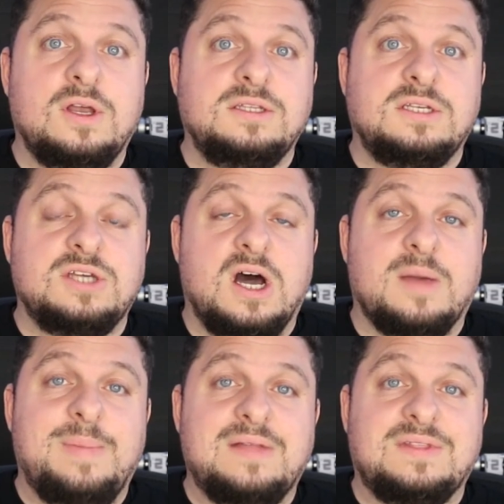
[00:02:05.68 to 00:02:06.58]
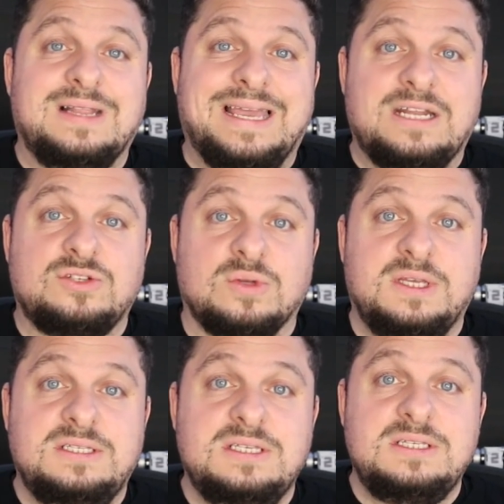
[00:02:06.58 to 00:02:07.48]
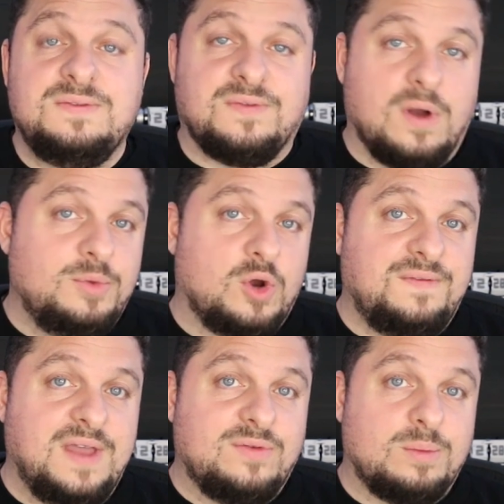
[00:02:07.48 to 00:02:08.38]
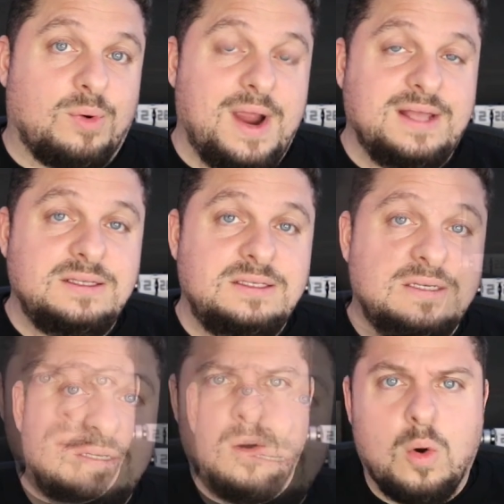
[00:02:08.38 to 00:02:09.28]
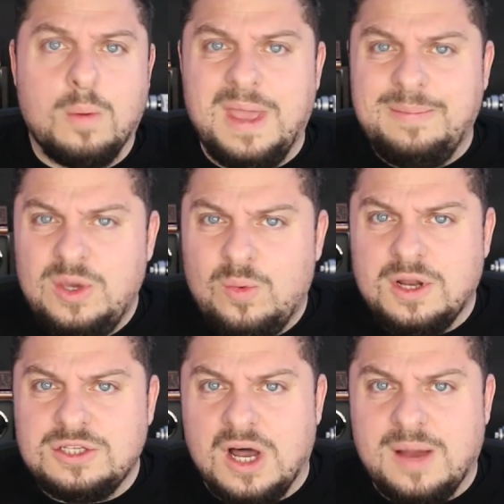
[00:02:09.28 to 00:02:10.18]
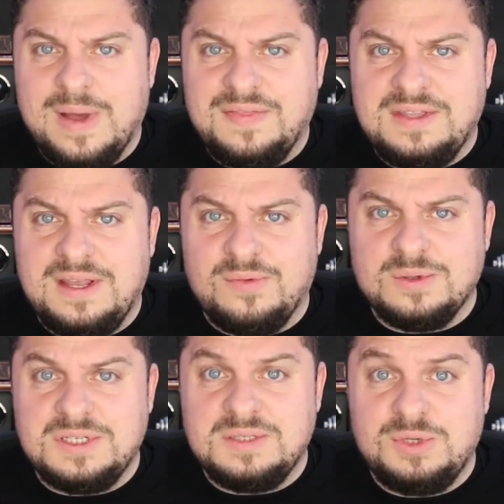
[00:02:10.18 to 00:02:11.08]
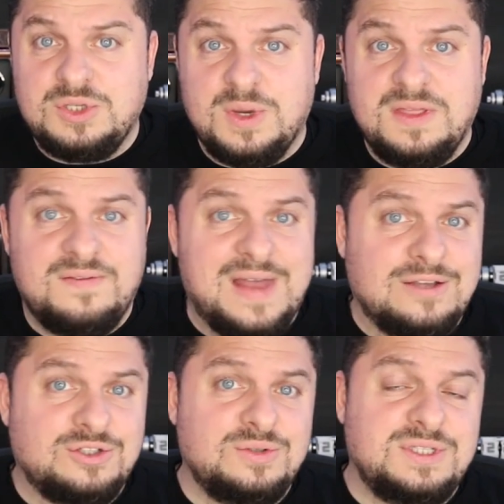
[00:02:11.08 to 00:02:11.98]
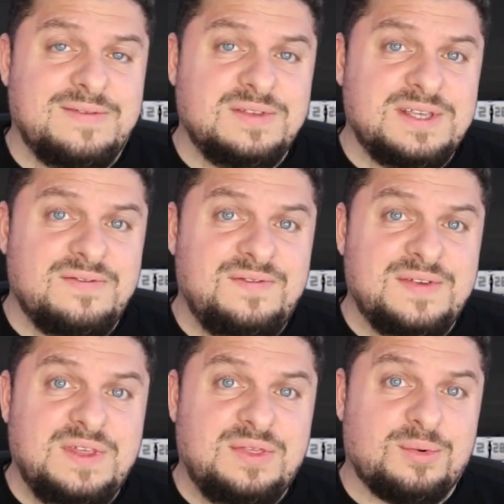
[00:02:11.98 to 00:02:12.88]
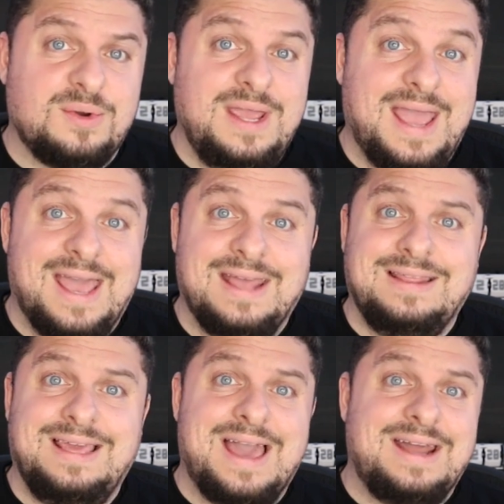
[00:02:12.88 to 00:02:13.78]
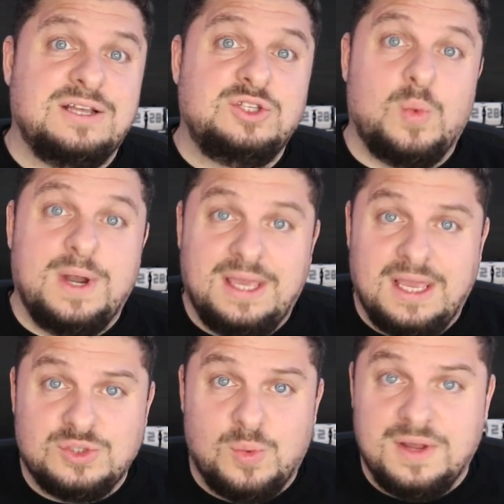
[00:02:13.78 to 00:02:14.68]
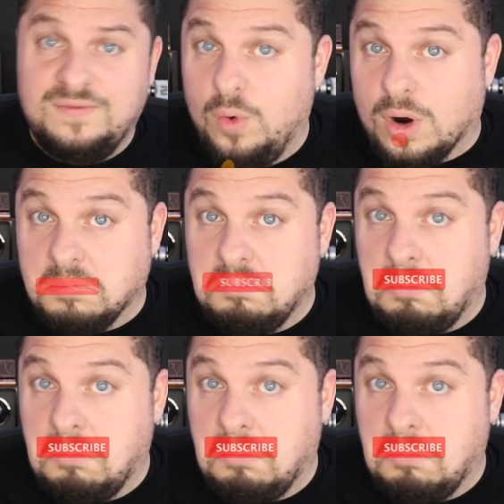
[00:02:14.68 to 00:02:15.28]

looking to talk about the latest releases from your favorite brands, or maybe you want to talk about the differences between the Valjoux 7753 and the ETA 2824,